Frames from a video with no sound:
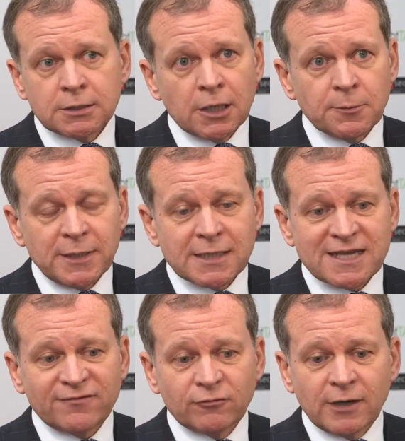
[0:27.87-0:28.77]
Nobody has
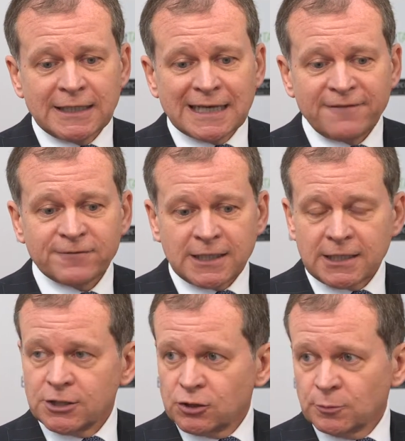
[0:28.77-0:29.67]
ever really left the
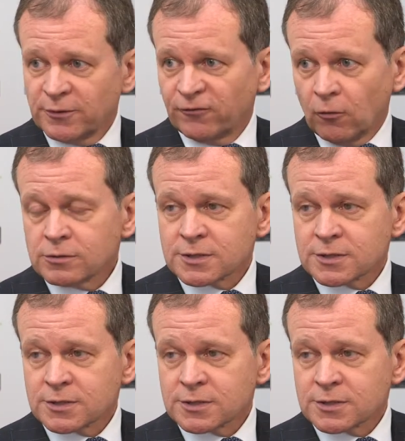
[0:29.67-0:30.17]
EU before,